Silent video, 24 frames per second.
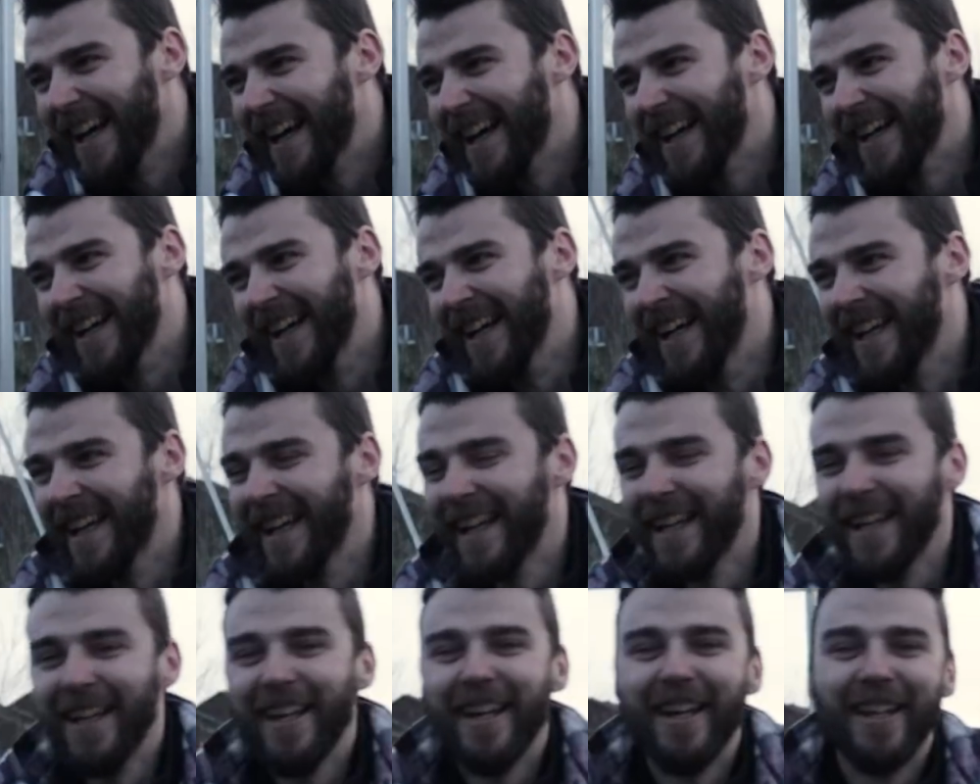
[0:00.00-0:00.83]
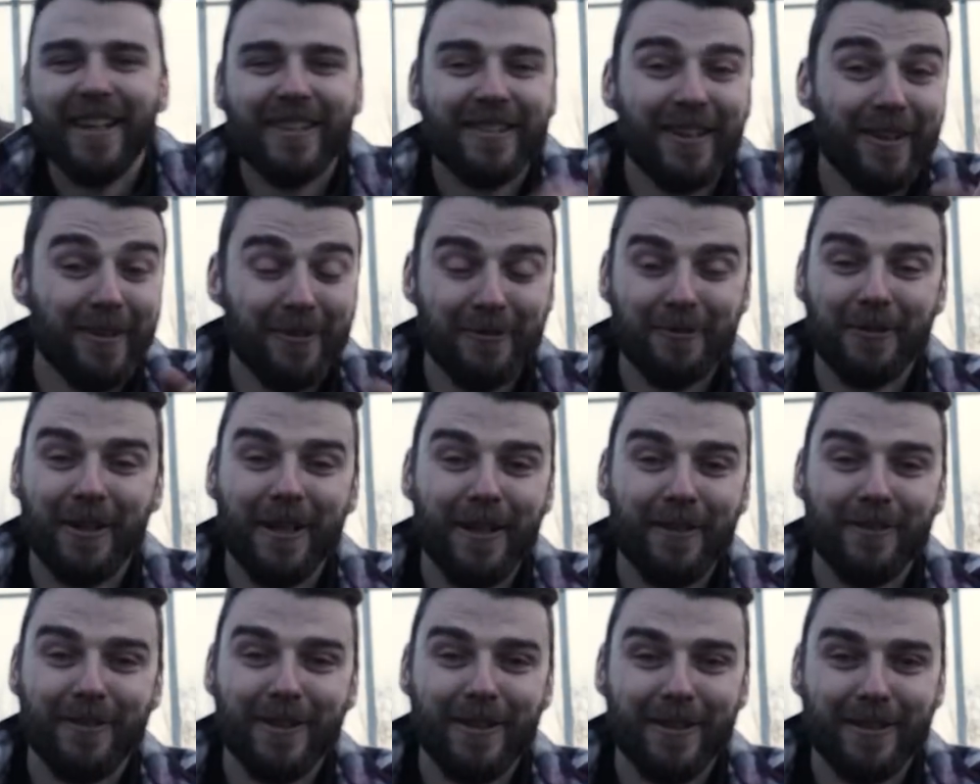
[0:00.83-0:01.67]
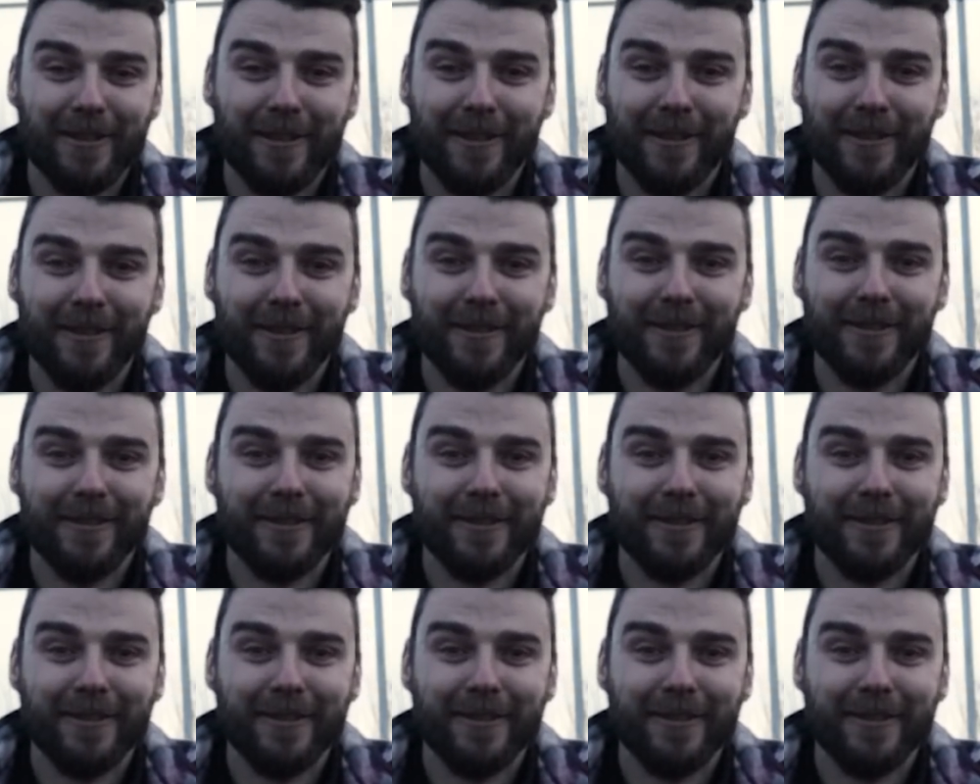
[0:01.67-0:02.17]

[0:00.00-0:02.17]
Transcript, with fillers: uh, don't, whatever you do,